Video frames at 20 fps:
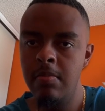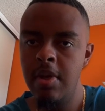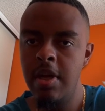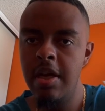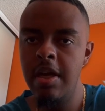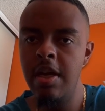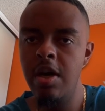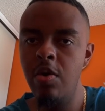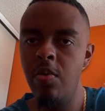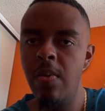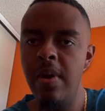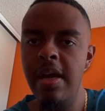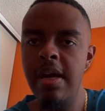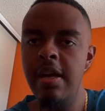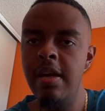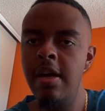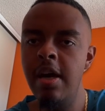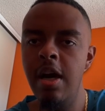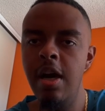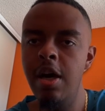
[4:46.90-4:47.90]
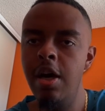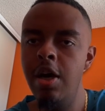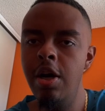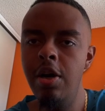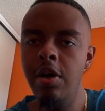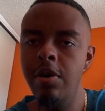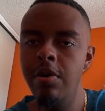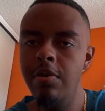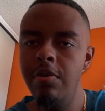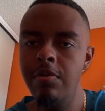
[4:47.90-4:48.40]
Here we go.
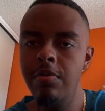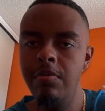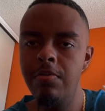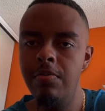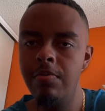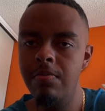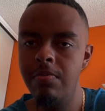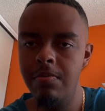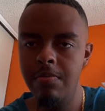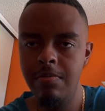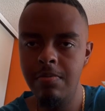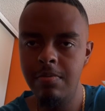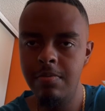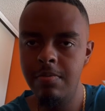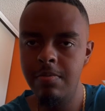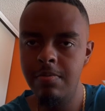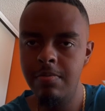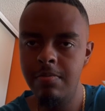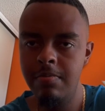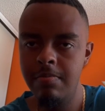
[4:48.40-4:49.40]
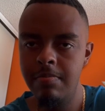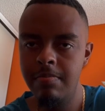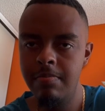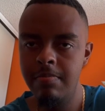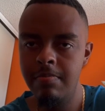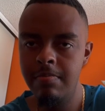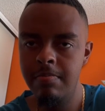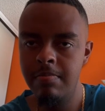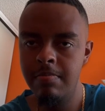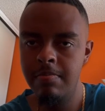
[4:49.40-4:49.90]
Yeah.